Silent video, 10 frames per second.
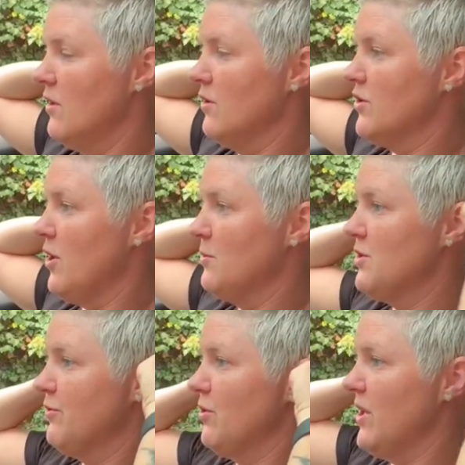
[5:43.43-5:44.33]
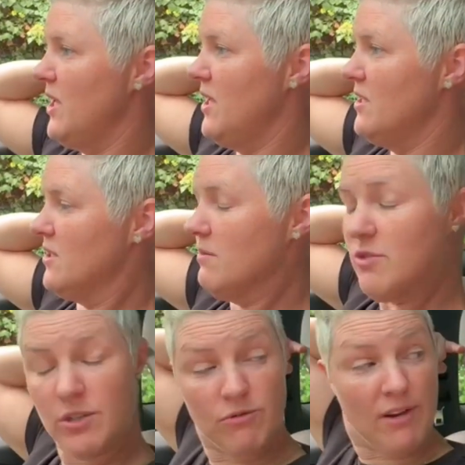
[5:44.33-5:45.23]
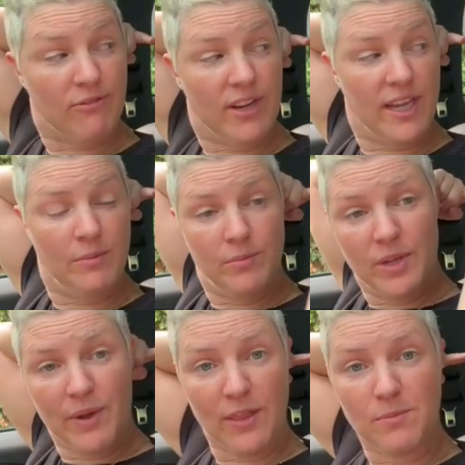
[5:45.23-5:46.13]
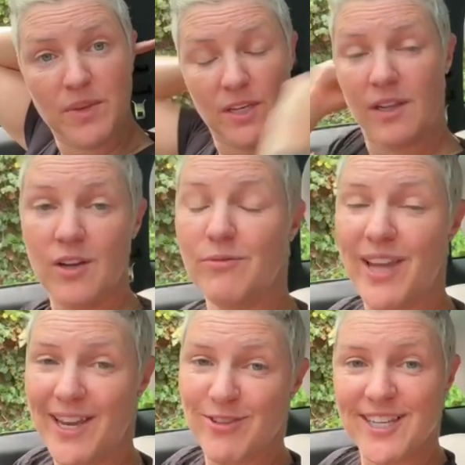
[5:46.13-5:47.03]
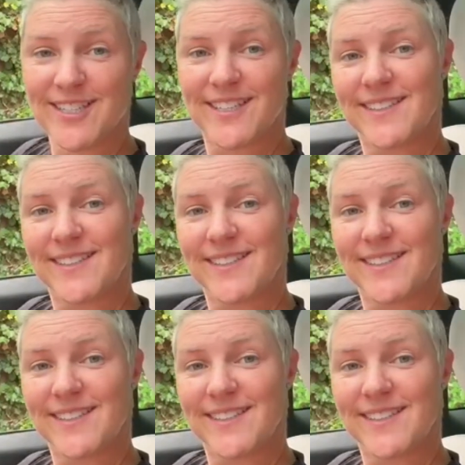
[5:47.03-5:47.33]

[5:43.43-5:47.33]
The tops of your ears should roughly be about the middle of the headrest.